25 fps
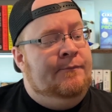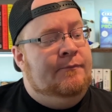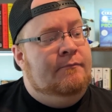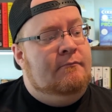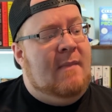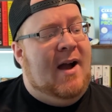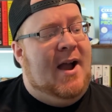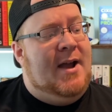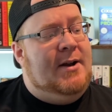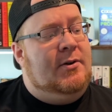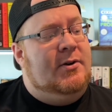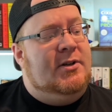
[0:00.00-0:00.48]

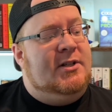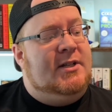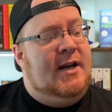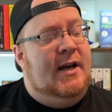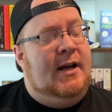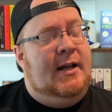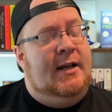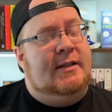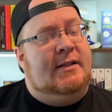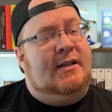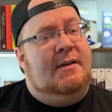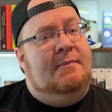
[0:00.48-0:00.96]
My
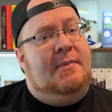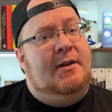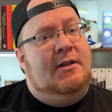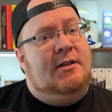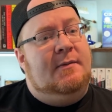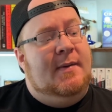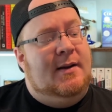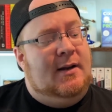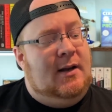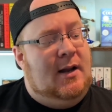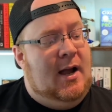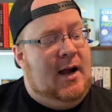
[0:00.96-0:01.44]
understanding is that
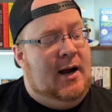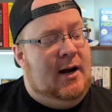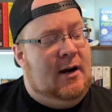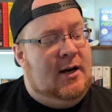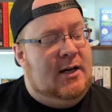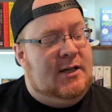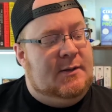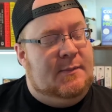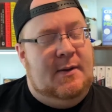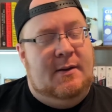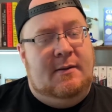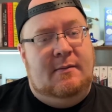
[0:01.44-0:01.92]
Benjamin Lyer
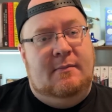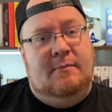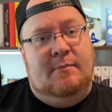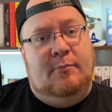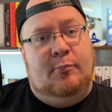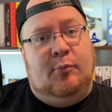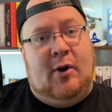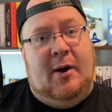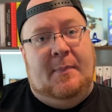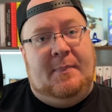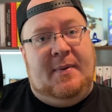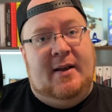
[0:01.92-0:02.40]
has been
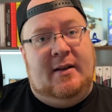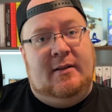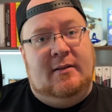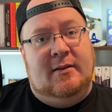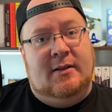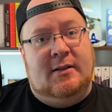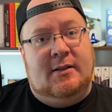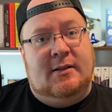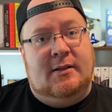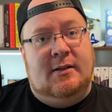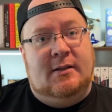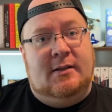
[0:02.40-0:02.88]
prepping
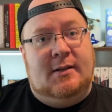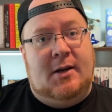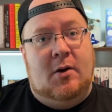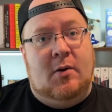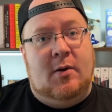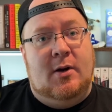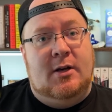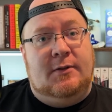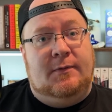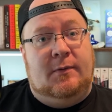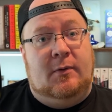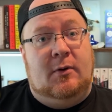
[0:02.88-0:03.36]
this
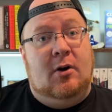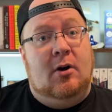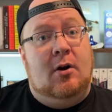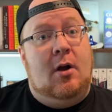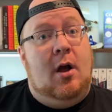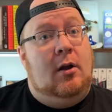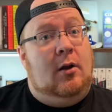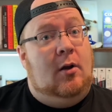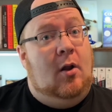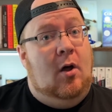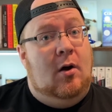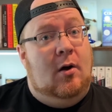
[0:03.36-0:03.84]
series for
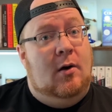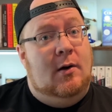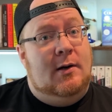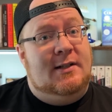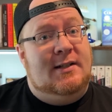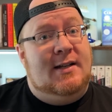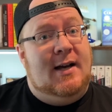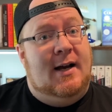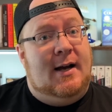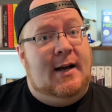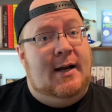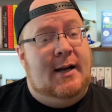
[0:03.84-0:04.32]
a long
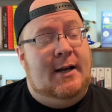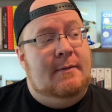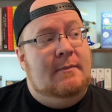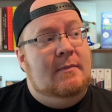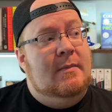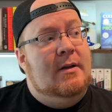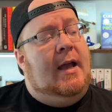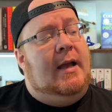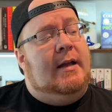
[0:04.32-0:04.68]
time,